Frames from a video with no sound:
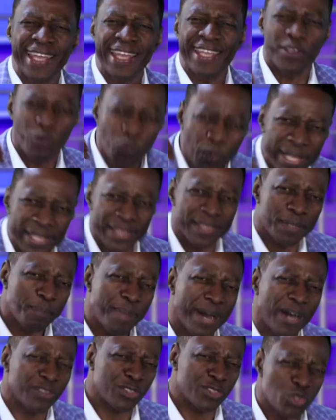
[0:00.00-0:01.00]
He went
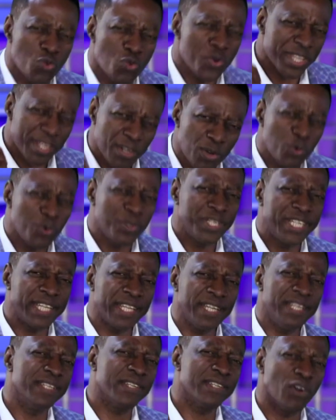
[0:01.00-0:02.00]
about doing good,
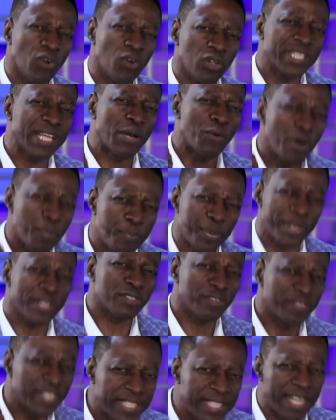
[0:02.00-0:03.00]
healing all that were
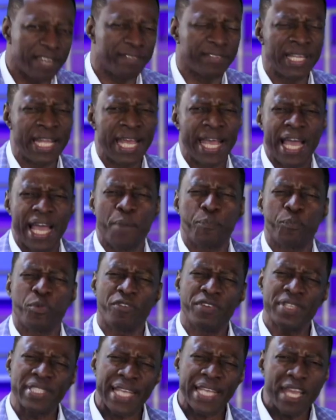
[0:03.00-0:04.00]
oppressed of the devil. I
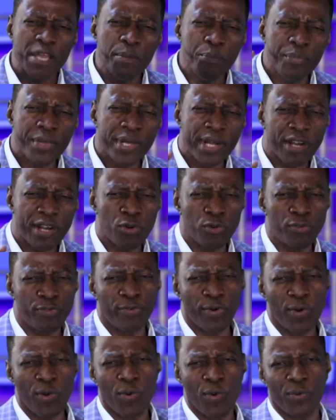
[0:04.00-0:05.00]
prophesy a miracle
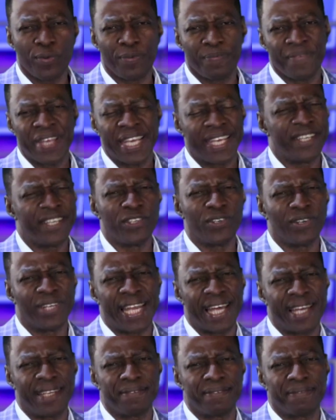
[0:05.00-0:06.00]
flow in your
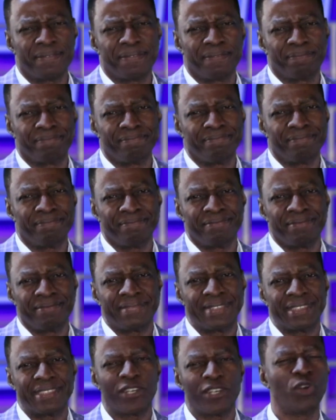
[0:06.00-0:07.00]
life.
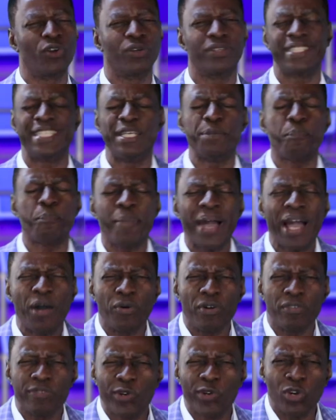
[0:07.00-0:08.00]
The
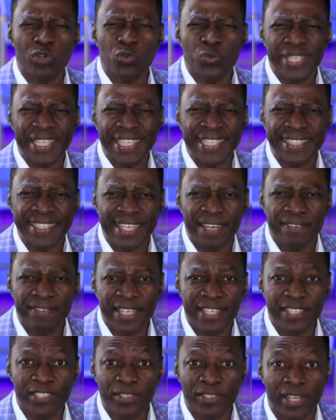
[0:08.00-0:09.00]
power of God will
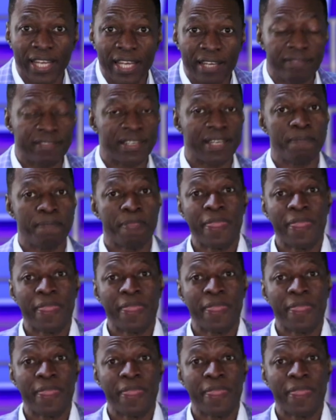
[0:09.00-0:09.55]
intervene in your life.